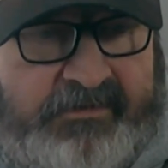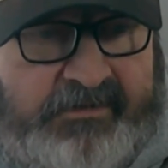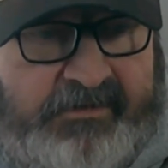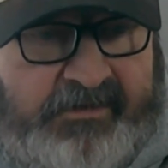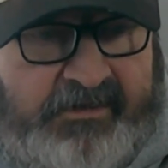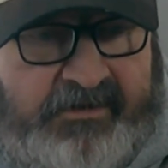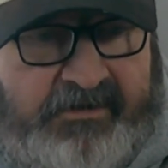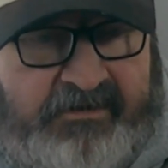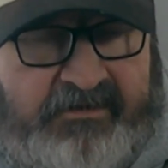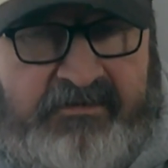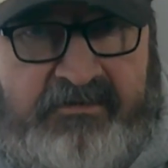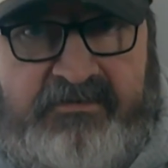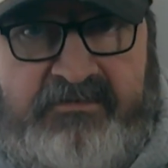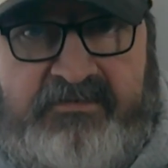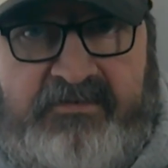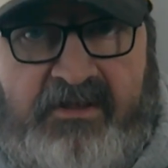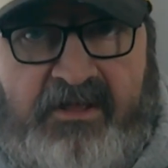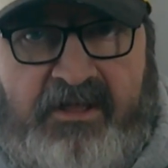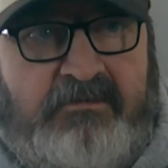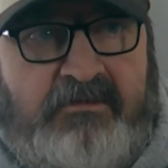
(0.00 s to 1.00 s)
It
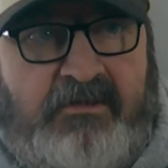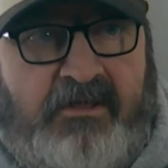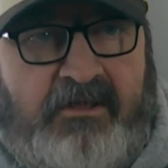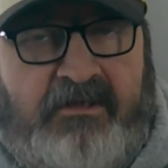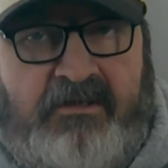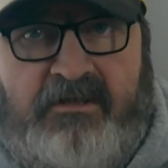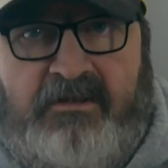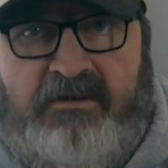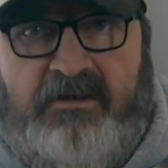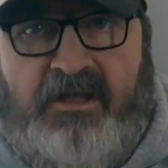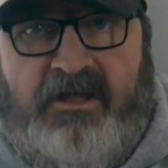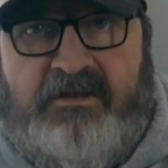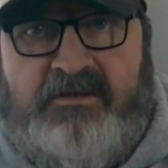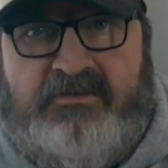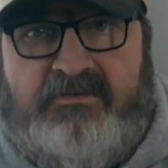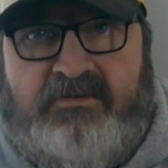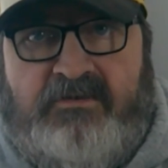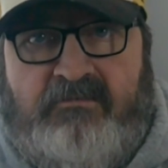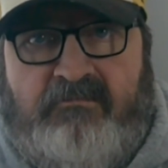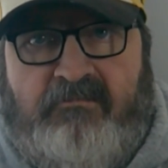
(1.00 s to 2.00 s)
is in
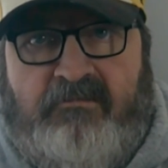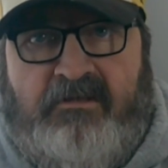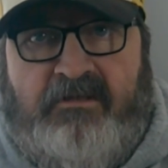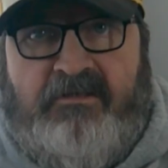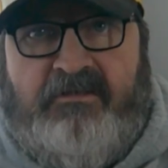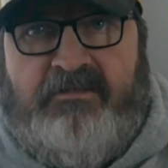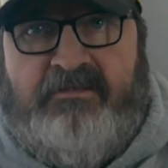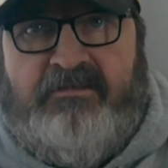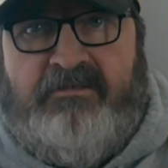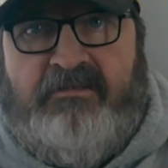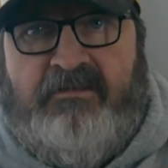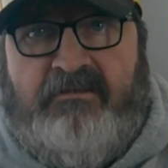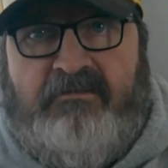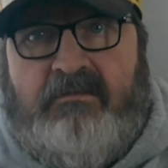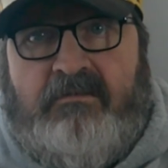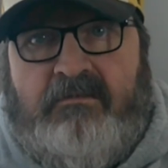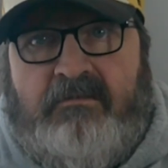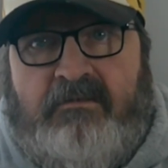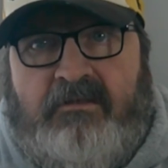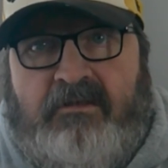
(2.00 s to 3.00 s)
connection with
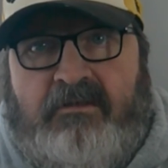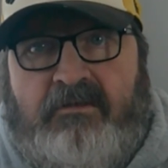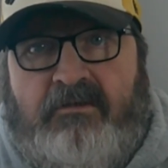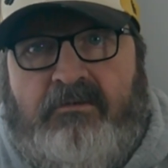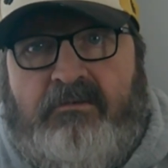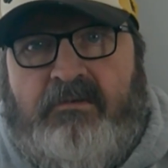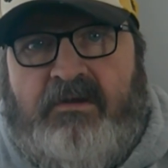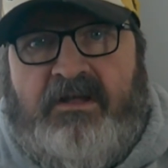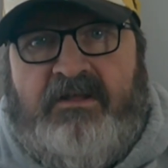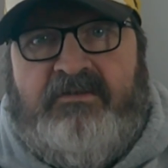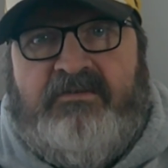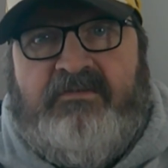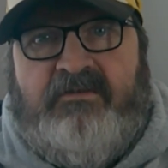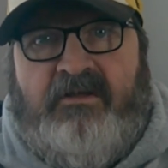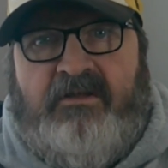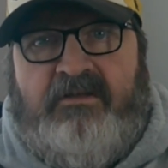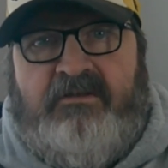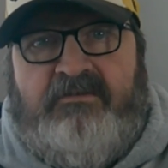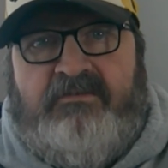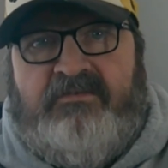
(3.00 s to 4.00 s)
the
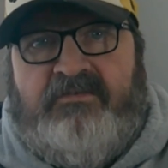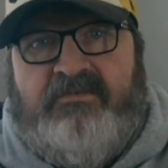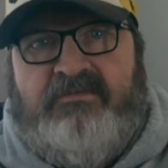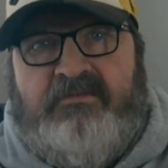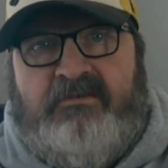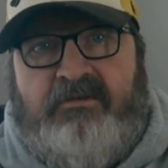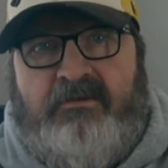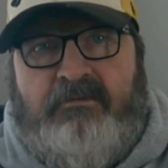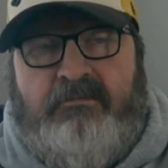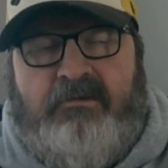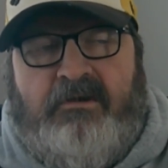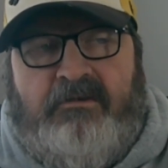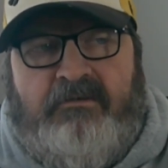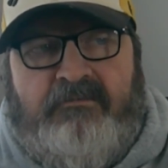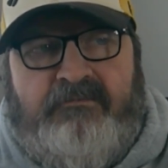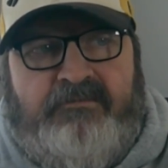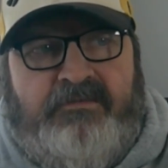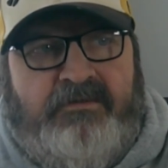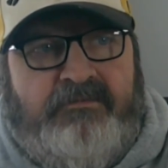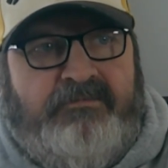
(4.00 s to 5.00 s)
USA's
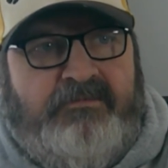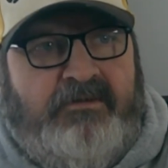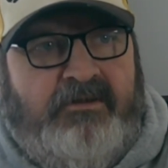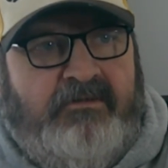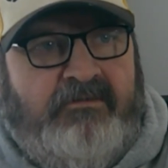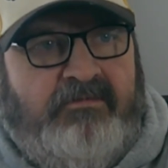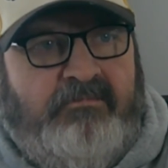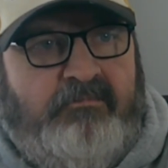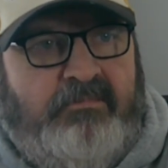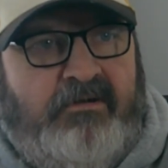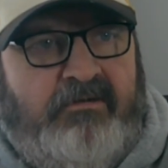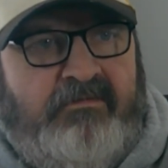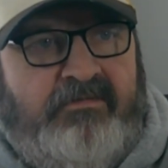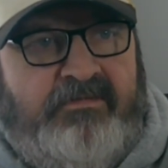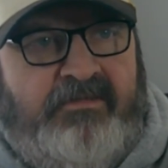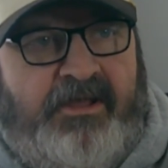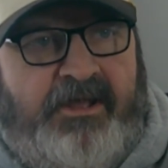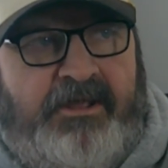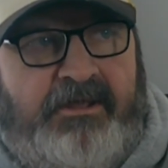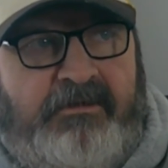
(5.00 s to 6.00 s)
250th
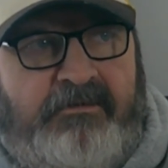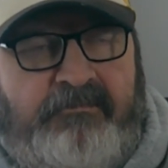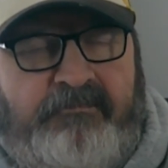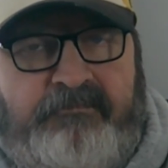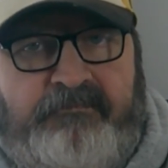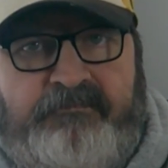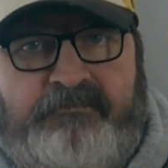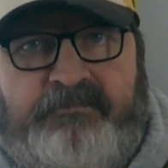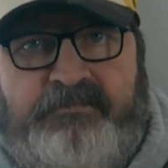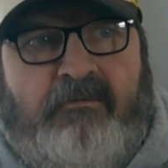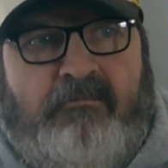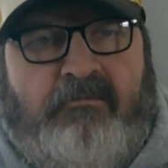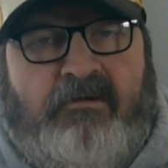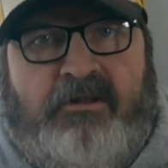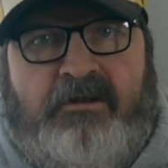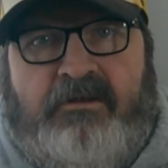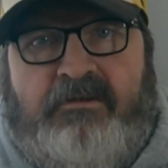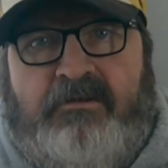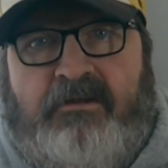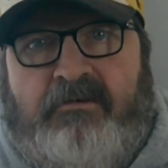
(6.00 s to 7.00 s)
birthday. If you
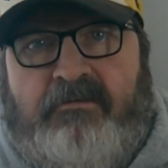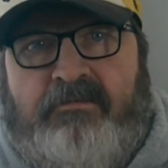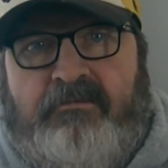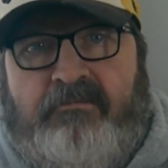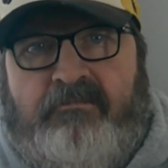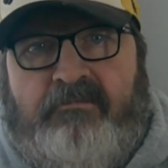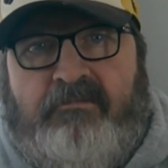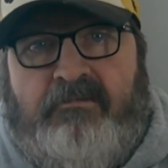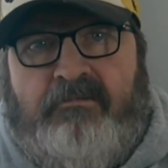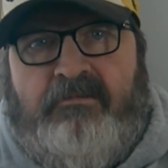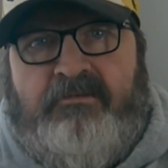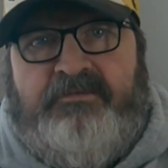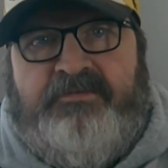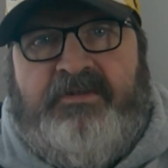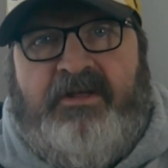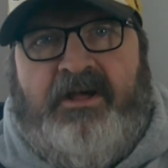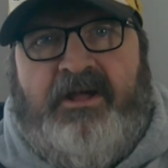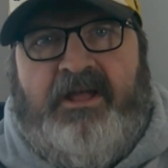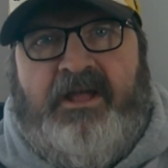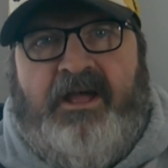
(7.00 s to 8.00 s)
want to know the
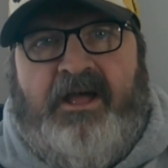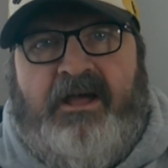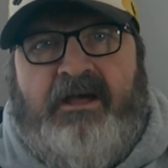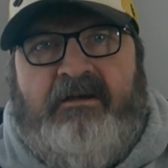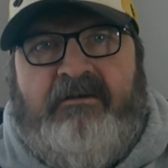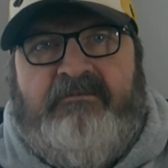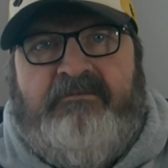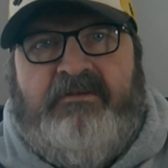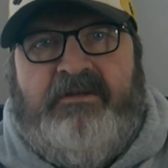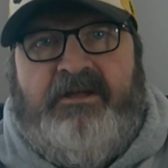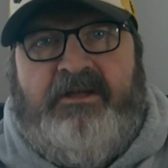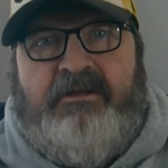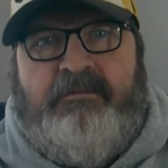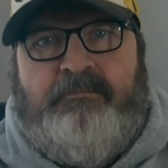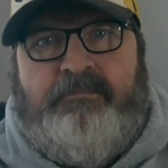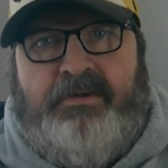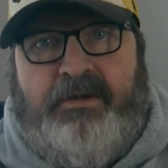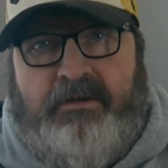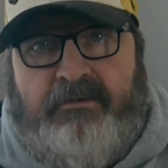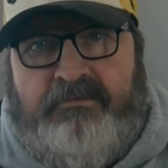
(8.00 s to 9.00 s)
rules, I have a
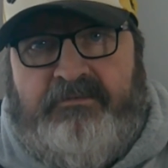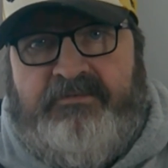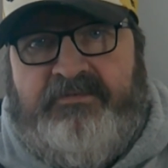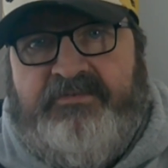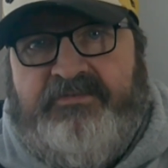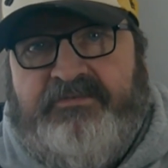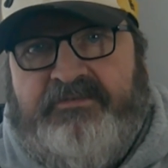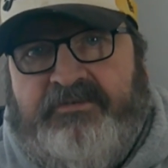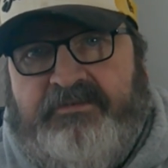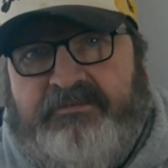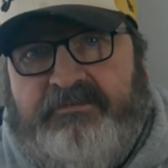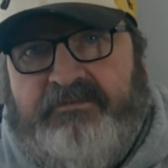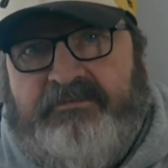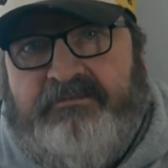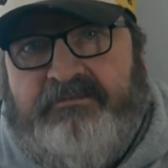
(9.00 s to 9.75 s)
post